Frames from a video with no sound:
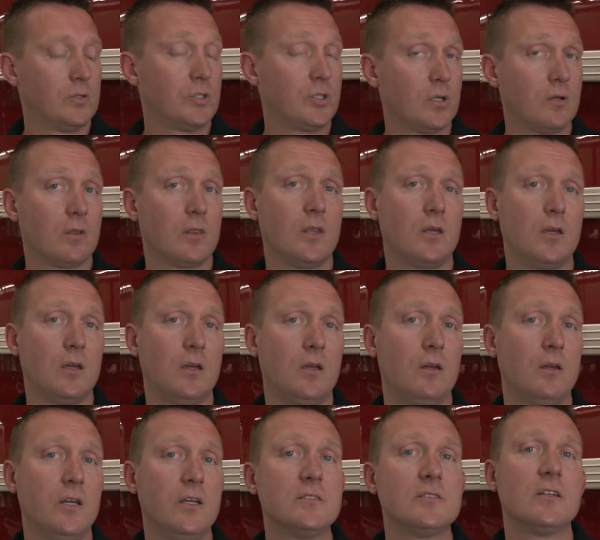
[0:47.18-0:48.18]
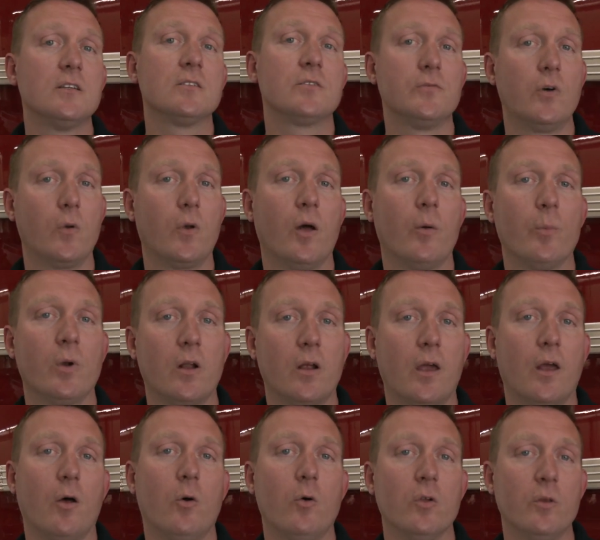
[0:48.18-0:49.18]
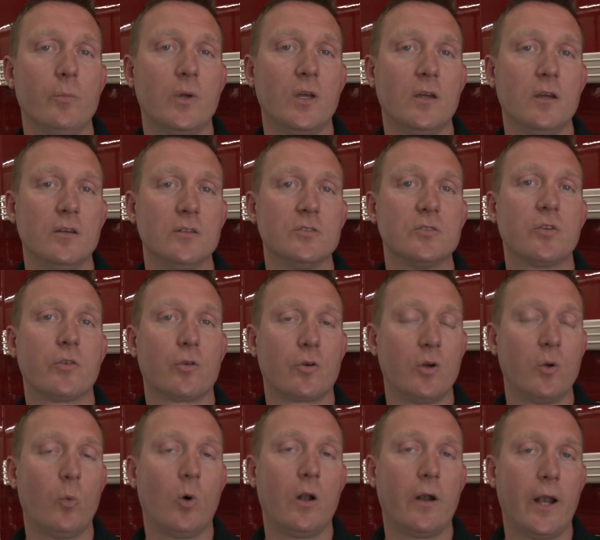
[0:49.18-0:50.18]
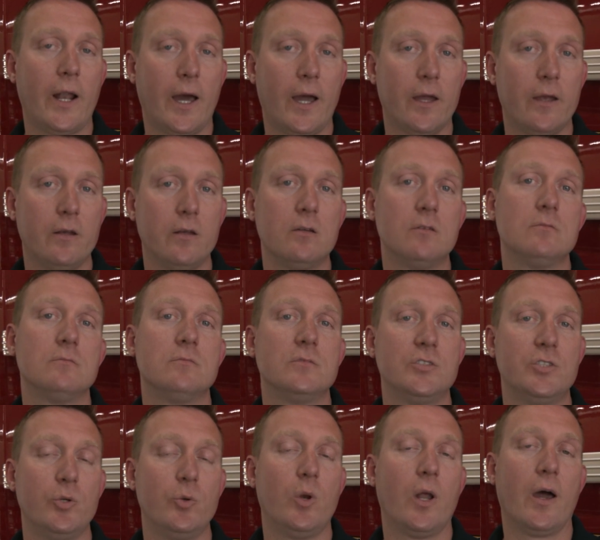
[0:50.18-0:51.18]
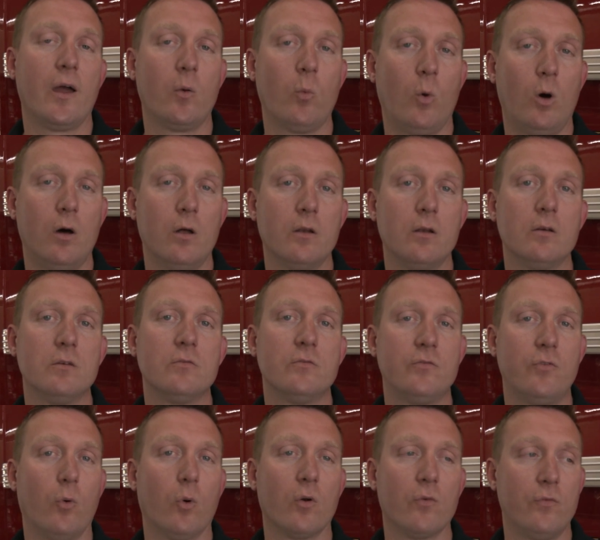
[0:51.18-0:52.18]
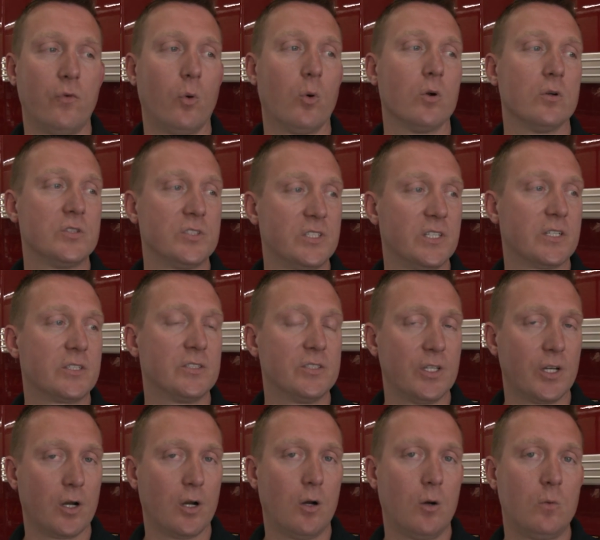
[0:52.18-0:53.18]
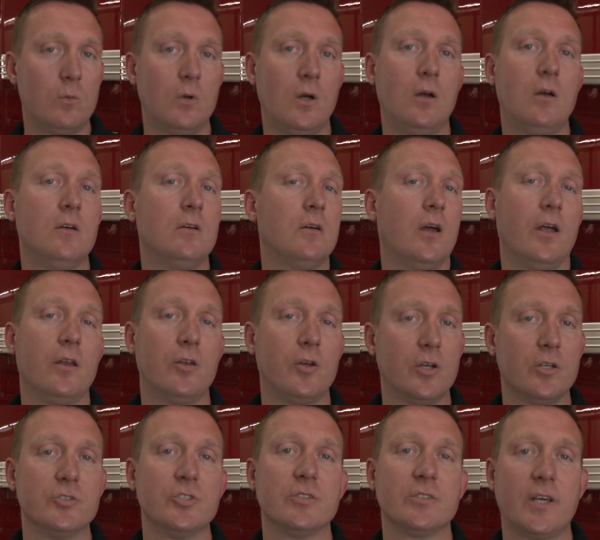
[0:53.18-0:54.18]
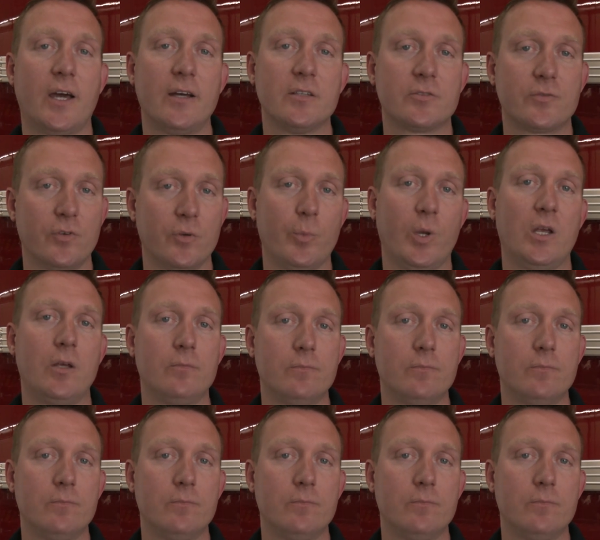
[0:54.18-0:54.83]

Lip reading: Sure. The easiest phone number to get a hold of me is 319-291-4460, and you can just ask for me.